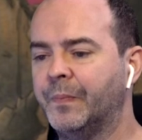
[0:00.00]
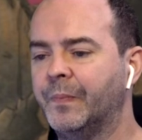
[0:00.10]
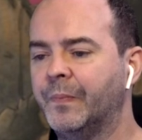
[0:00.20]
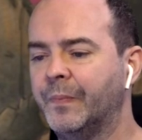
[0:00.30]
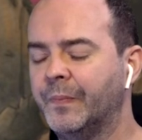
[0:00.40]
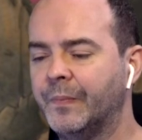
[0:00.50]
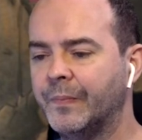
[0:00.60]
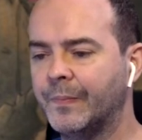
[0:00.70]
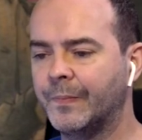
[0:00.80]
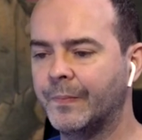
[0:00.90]

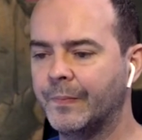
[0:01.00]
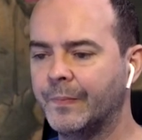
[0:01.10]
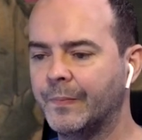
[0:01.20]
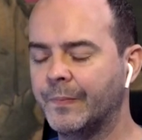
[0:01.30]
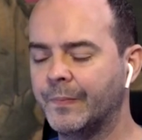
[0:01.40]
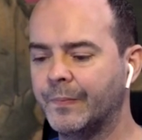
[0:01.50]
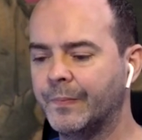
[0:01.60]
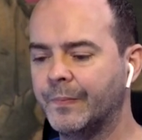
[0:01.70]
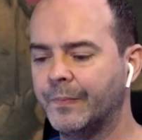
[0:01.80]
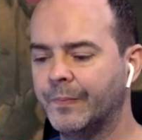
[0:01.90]

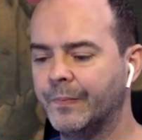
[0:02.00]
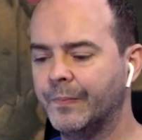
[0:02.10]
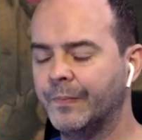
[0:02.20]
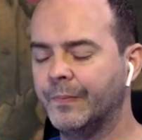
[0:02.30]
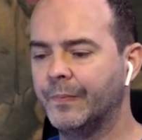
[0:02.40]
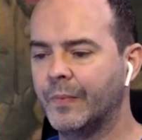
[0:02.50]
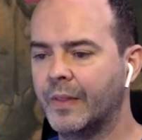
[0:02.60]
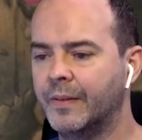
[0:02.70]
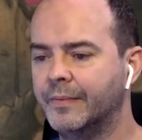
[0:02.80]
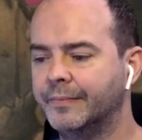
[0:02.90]

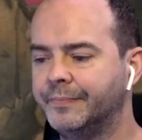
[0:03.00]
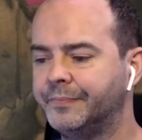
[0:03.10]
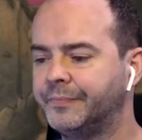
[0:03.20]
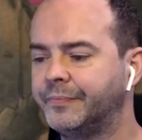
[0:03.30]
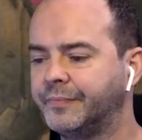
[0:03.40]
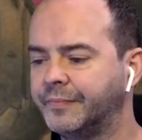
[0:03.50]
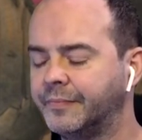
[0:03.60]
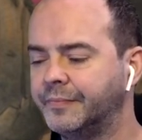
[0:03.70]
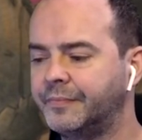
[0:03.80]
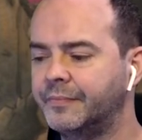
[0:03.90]

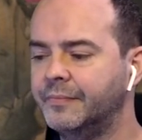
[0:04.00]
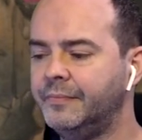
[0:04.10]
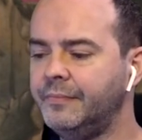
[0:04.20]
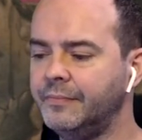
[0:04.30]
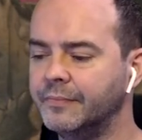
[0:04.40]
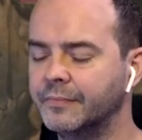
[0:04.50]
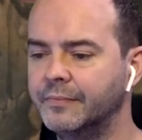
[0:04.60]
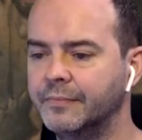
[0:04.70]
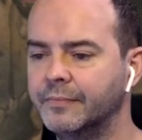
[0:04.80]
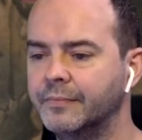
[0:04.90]

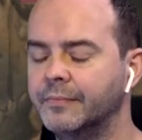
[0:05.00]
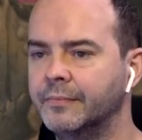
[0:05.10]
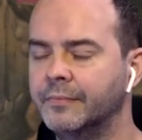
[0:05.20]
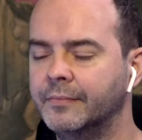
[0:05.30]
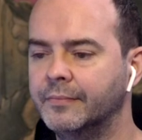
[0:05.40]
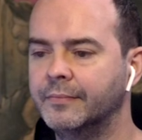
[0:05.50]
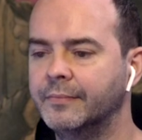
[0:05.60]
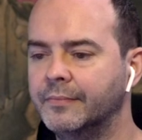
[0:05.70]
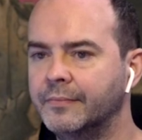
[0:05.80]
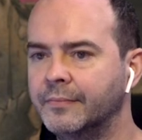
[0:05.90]

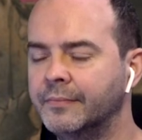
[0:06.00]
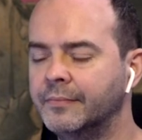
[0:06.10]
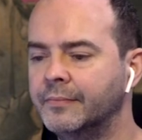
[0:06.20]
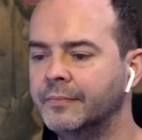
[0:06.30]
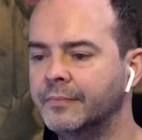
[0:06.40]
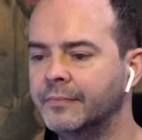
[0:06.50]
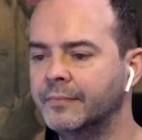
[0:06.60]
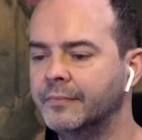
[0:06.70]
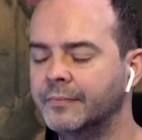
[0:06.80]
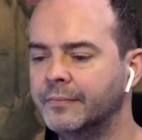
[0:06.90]
[no speech]